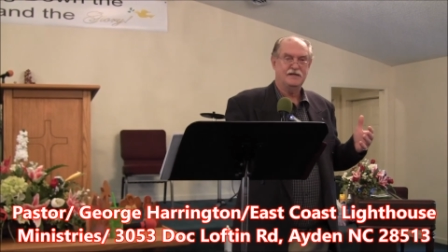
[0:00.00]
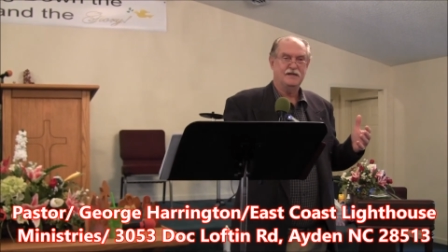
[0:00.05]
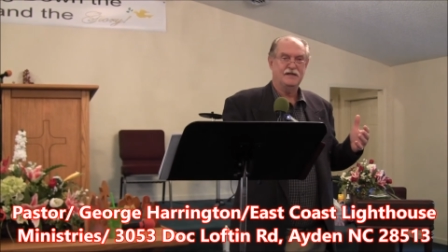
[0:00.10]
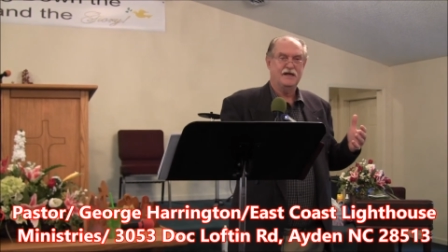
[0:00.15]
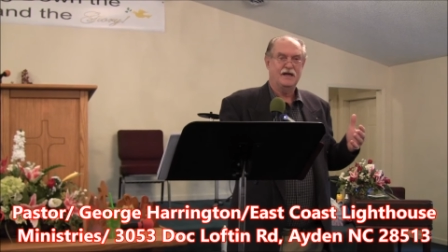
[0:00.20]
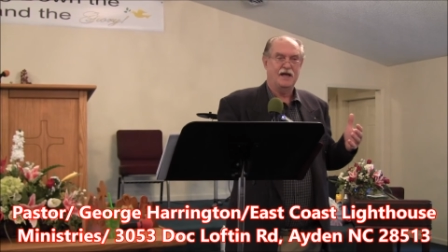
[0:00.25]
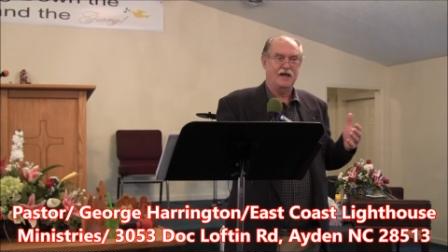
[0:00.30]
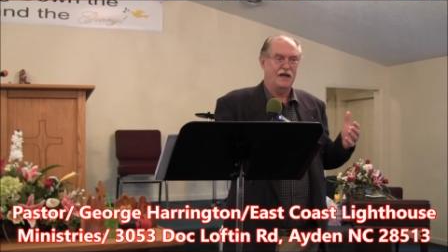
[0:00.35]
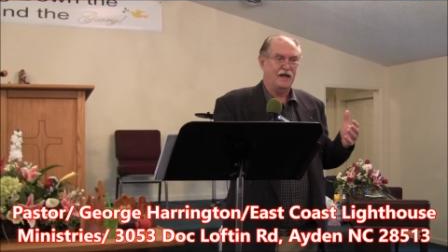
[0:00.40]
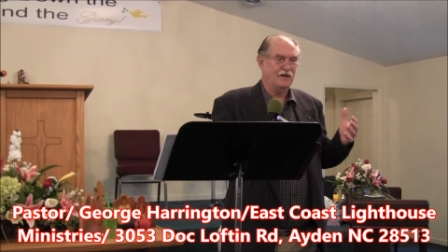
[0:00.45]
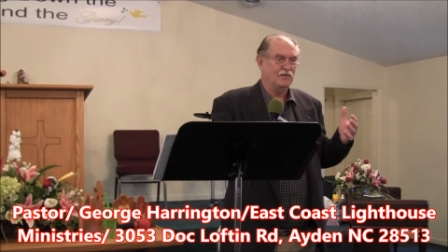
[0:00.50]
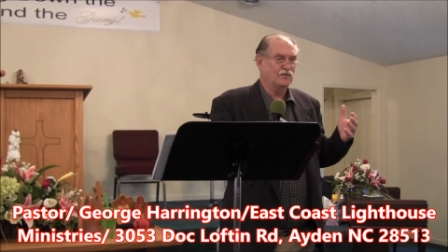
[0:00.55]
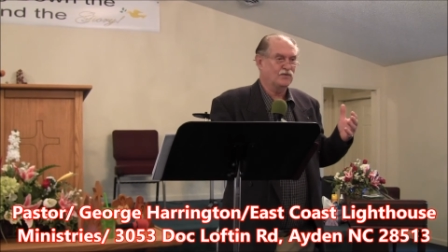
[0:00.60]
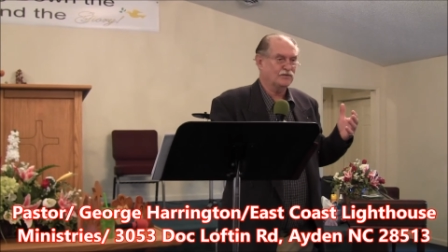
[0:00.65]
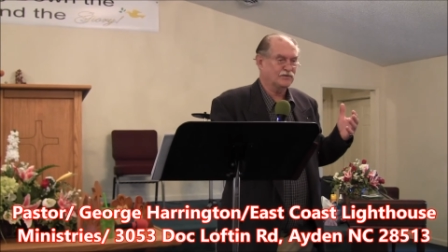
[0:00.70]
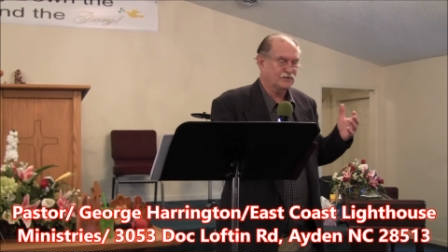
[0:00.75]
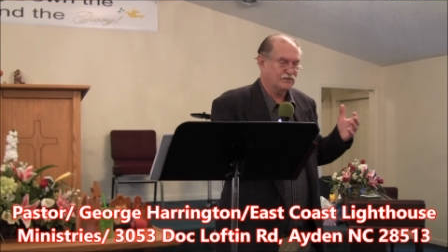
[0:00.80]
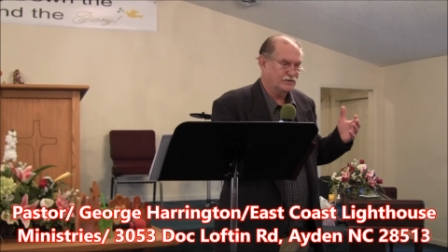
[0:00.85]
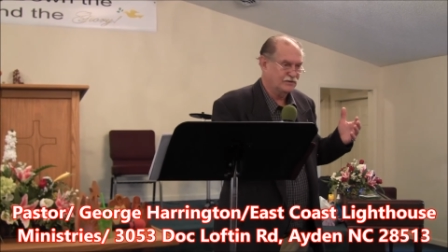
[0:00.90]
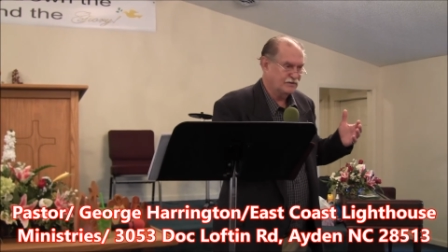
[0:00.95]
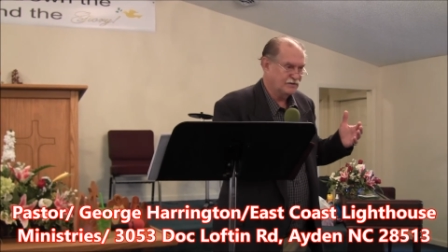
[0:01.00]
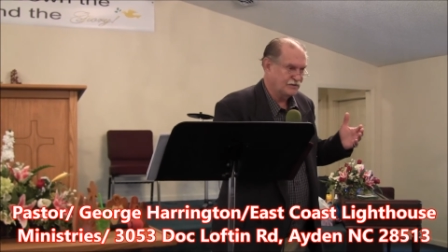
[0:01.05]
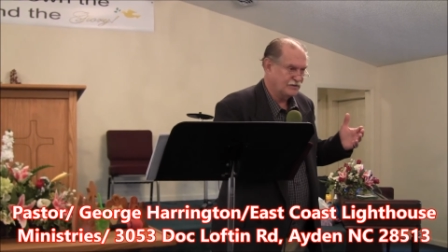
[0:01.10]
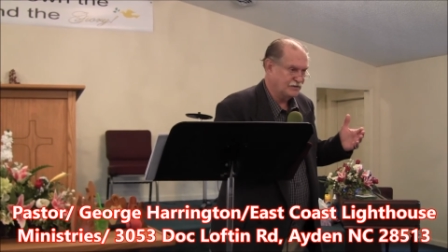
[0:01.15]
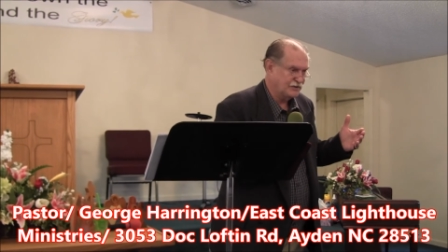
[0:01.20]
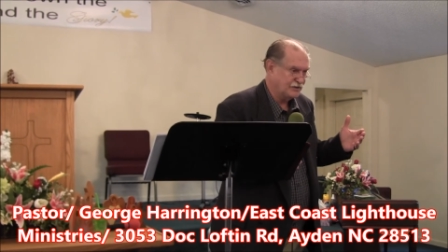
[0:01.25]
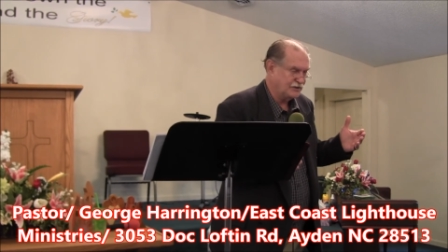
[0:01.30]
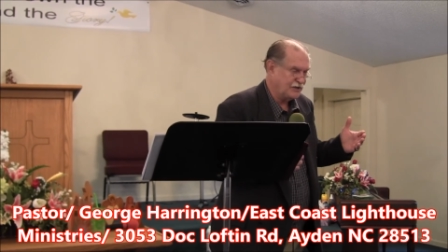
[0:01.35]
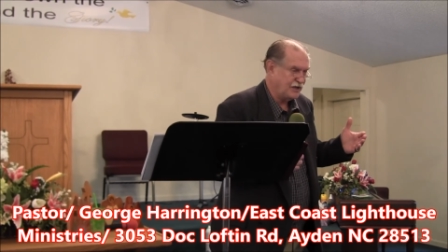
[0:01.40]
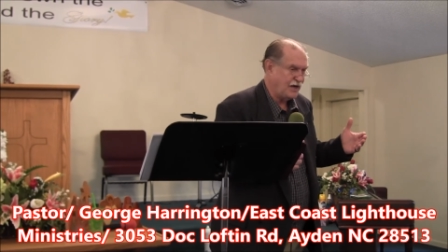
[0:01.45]
Yeah. It will
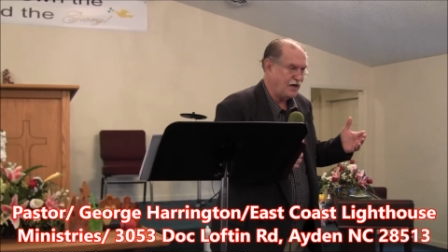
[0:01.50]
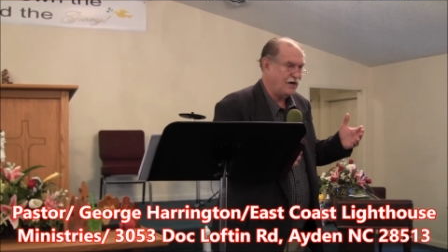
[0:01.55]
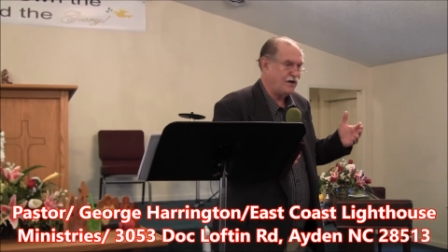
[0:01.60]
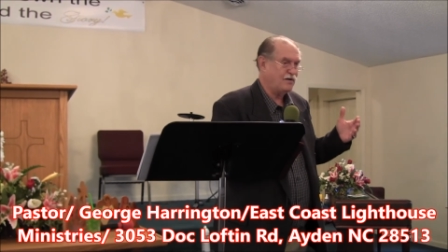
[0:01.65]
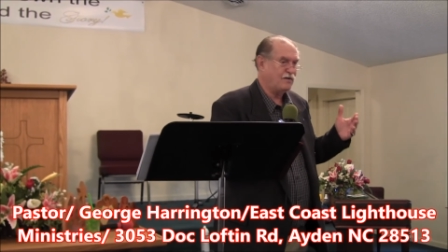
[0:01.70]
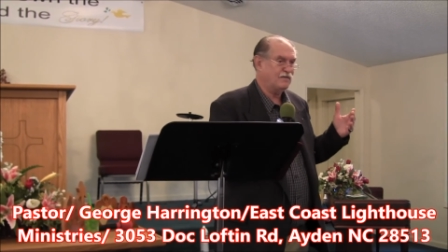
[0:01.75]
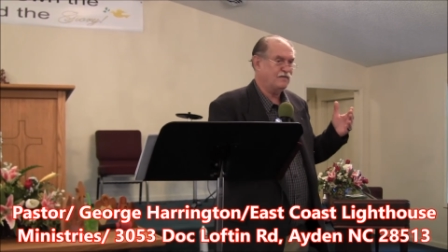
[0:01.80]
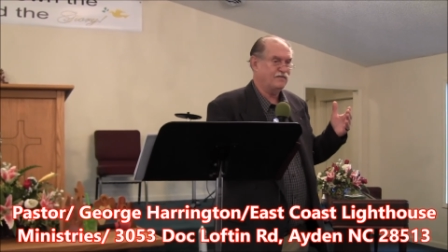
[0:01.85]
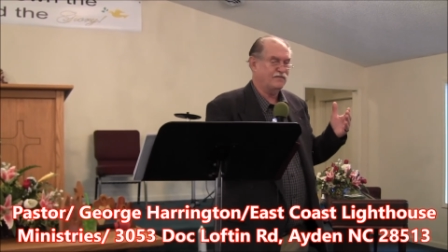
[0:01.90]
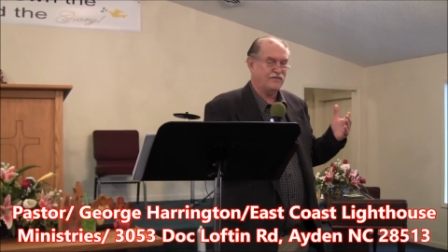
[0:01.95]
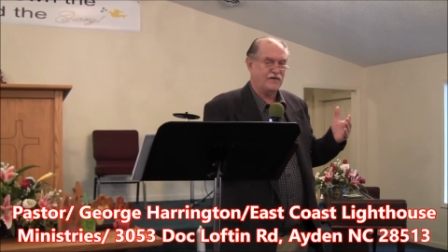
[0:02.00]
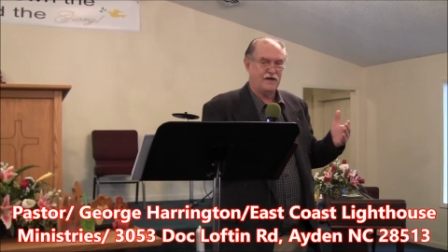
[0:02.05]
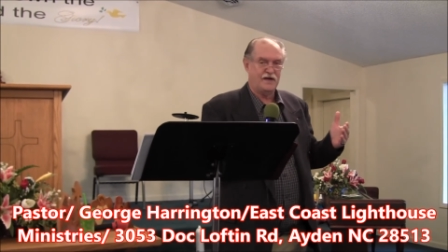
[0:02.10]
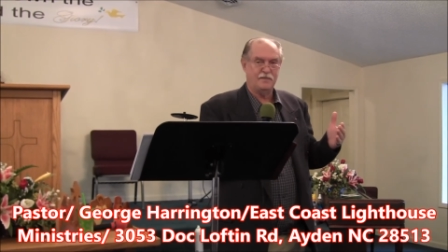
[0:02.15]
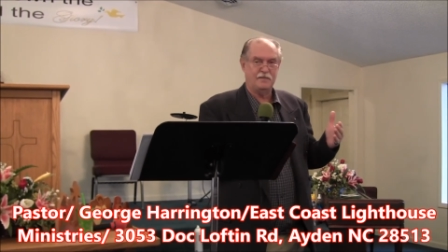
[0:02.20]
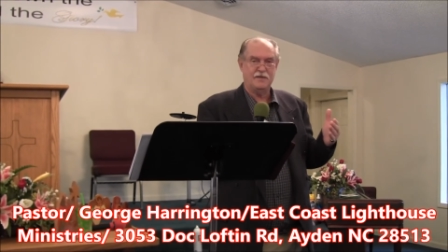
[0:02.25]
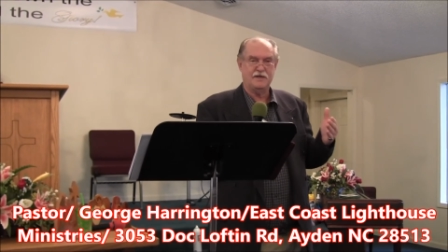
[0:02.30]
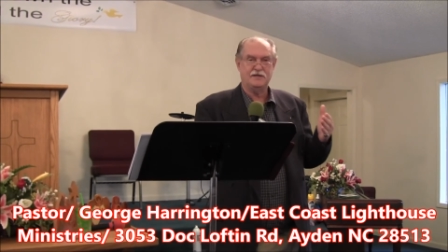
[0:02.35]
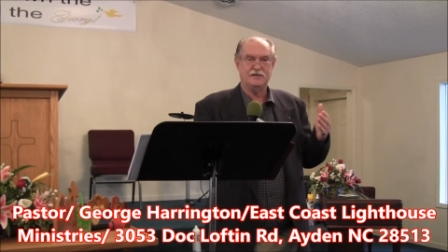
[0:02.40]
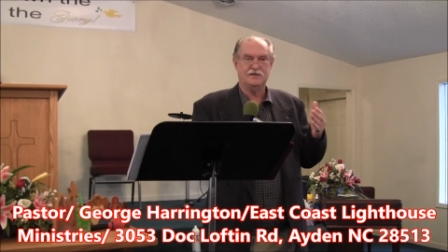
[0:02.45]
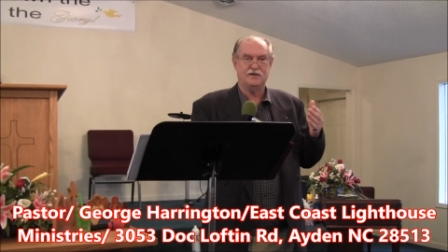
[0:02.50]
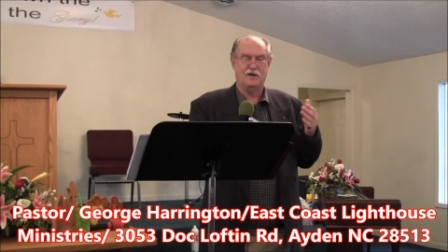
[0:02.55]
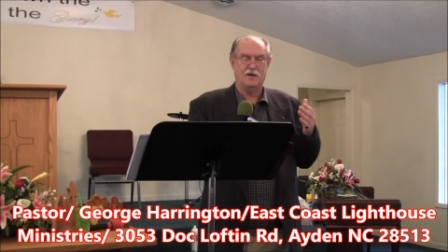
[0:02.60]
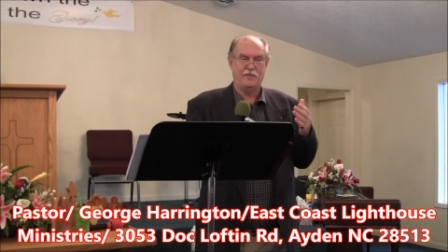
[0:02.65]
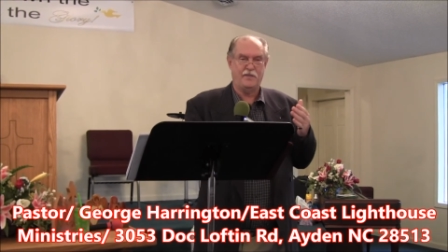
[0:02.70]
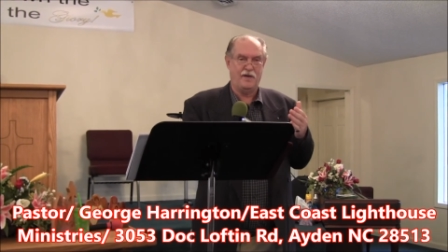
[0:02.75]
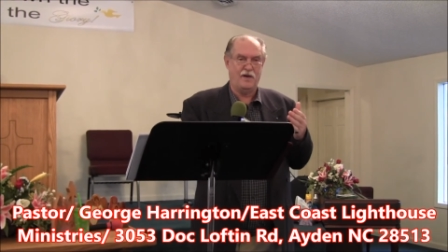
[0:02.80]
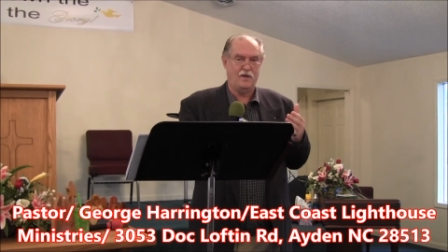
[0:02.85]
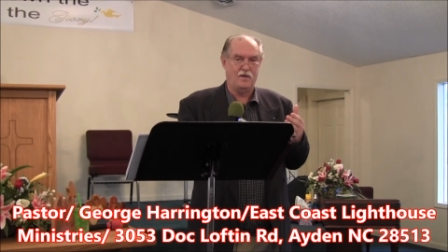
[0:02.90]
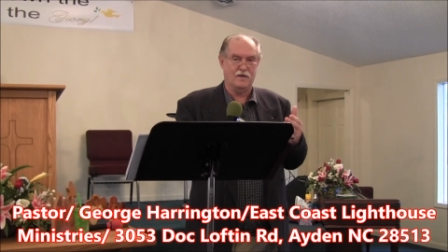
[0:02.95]
tear families
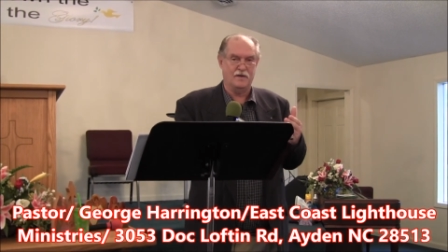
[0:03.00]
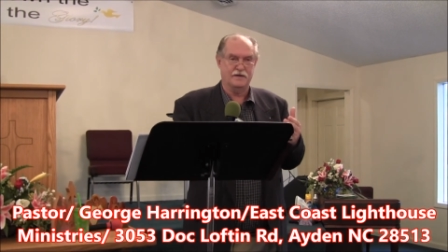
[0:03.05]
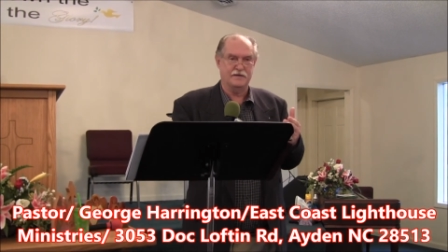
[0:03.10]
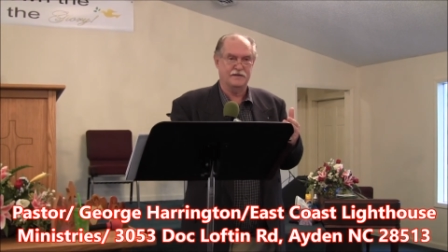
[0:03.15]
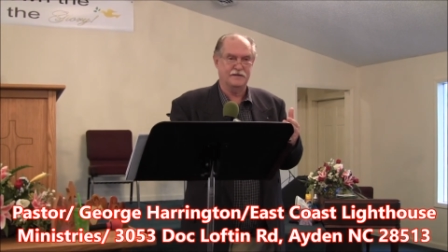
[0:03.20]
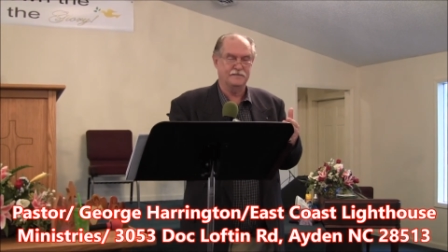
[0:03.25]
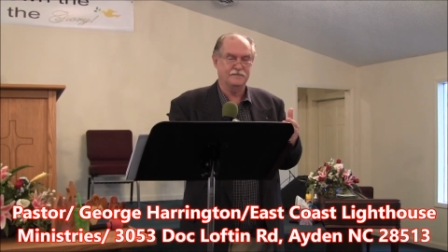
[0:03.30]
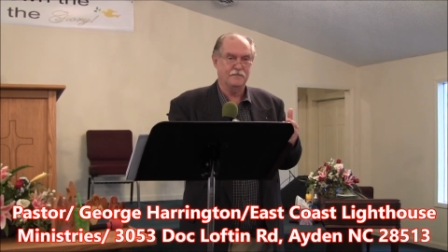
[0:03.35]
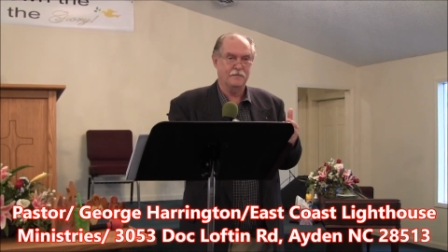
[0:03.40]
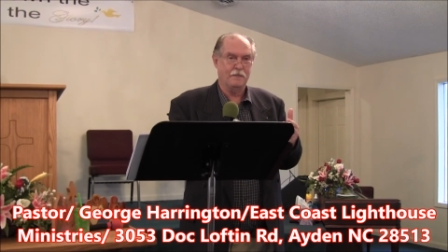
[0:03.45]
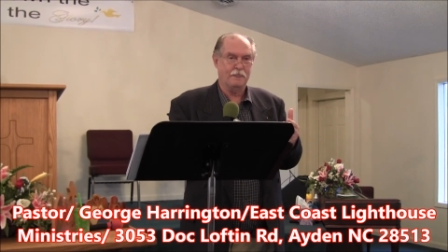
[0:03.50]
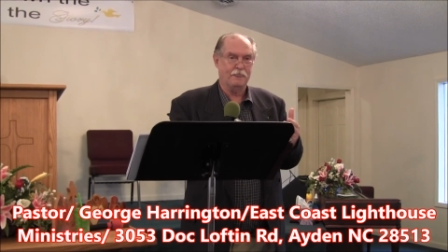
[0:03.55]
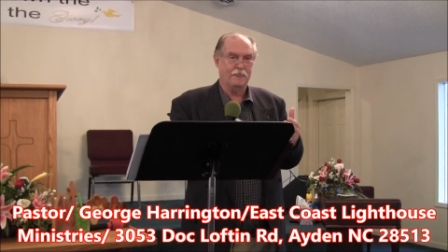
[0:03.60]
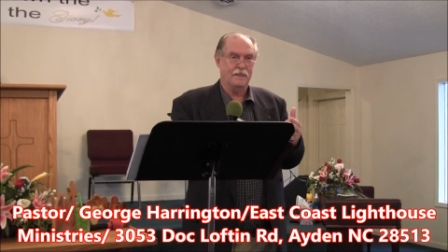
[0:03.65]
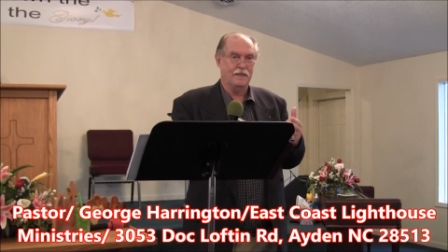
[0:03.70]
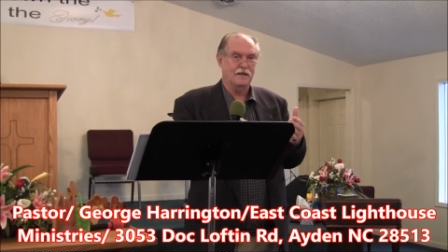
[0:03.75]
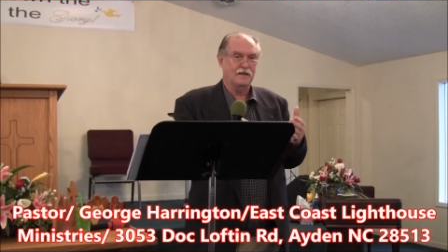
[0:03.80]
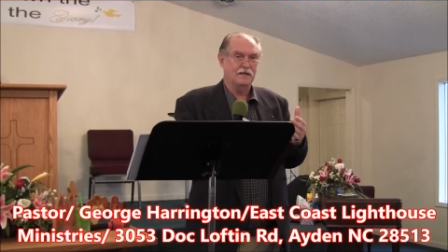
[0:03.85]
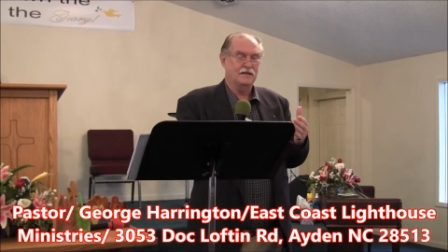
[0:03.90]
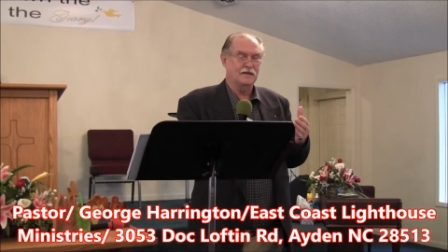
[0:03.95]
apart. Yeah.